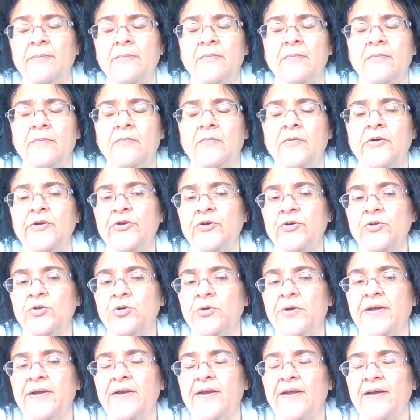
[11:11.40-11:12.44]
when you're
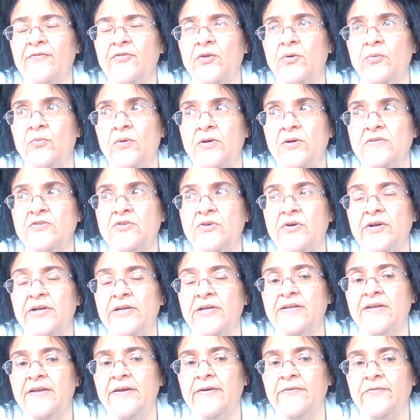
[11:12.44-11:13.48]
looking at the ones who are going to
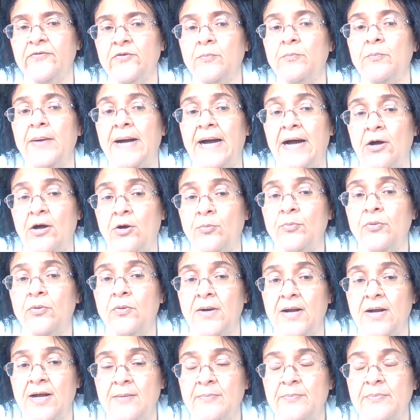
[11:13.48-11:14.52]
take it for bowel
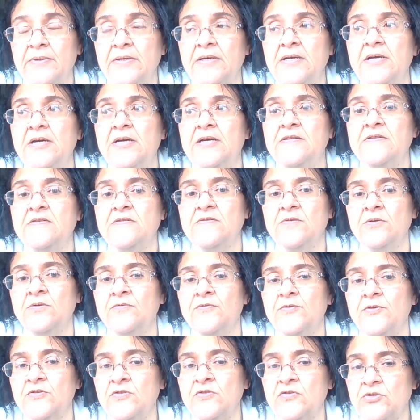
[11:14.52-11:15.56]
prep. So
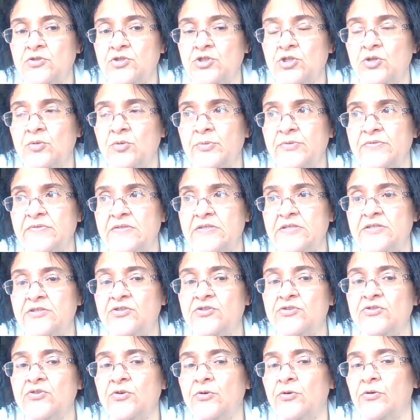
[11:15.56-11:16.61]
for surgical
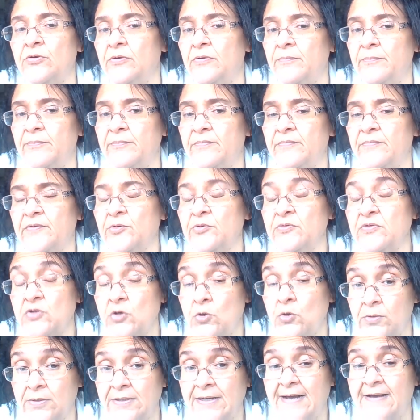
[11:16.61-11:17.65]
procedures or those
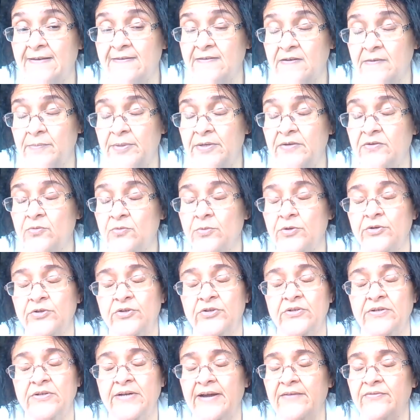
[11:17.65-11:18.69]
colonoscopies where
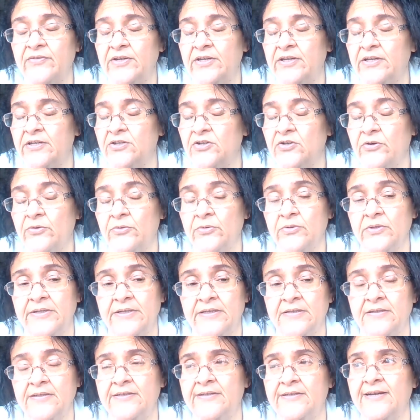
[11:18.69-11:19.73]
you have to get totally
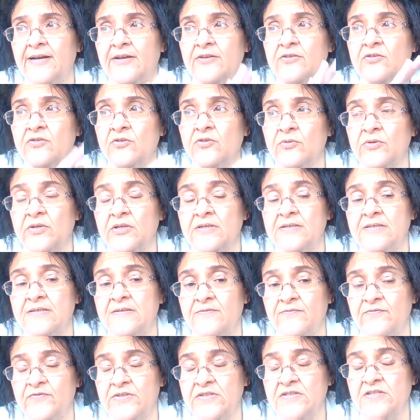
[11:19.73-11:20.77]
cleaned out so the
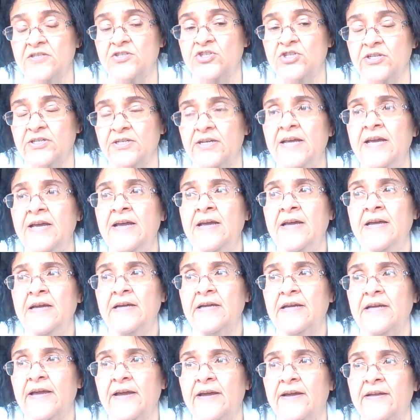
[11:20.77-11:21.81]
physician
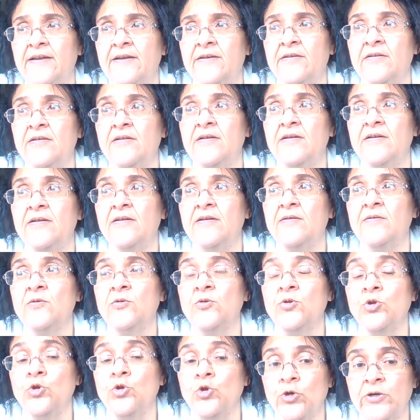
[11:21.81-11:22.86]
can
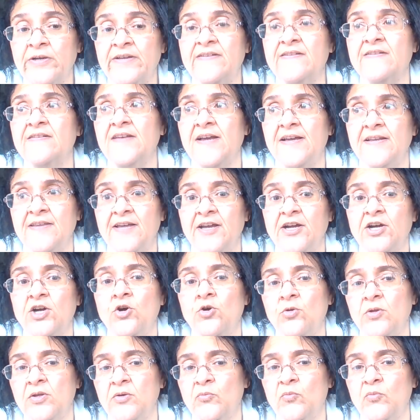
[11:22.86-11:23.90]
look inside that
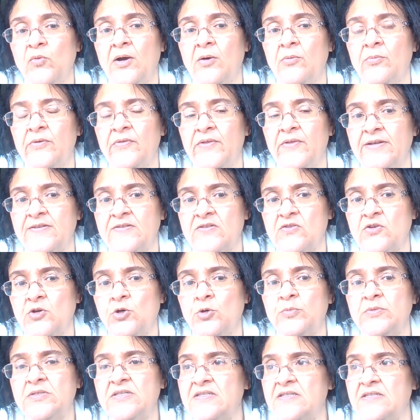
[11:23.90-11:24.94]
colon well with that
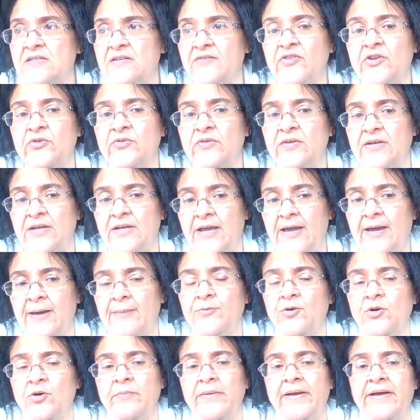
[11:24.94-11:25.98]
scope to see if there's any
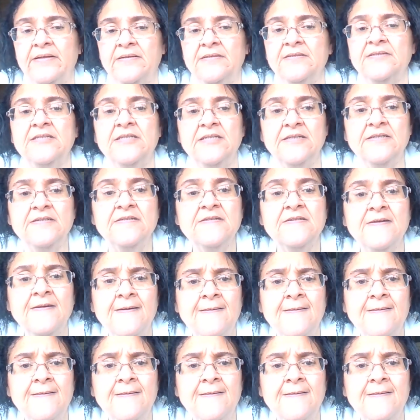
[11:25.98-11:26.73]
abnormalities.